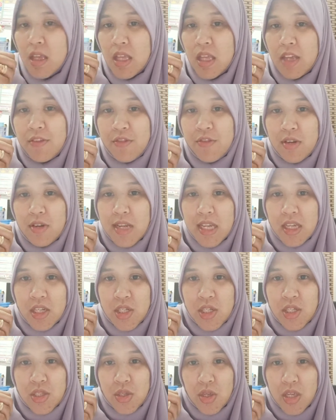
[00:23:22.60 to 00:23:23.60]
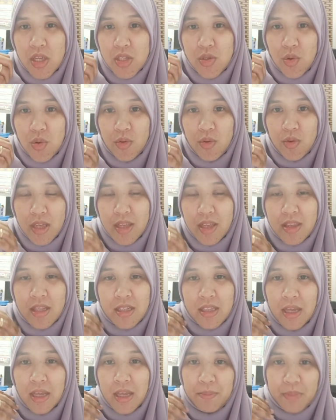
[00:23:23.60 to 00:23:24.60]
if your language is okay,
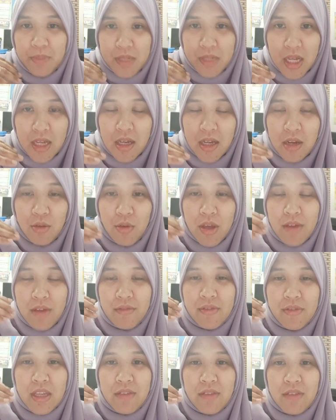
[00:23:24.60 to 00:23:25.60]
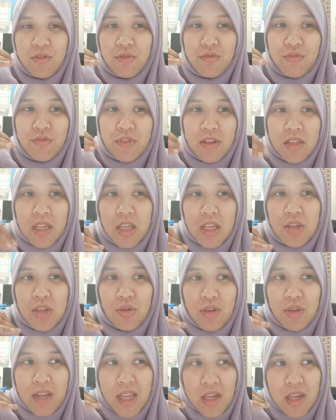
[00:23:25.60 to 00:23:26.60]
then tak apalah. However, if you feel that
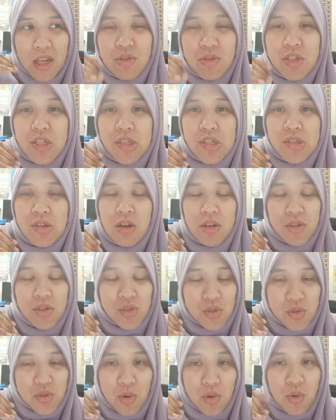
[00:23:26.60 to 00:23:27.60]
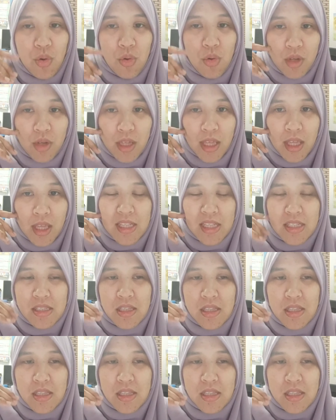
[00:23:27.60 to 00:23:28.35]
your language is not so okay,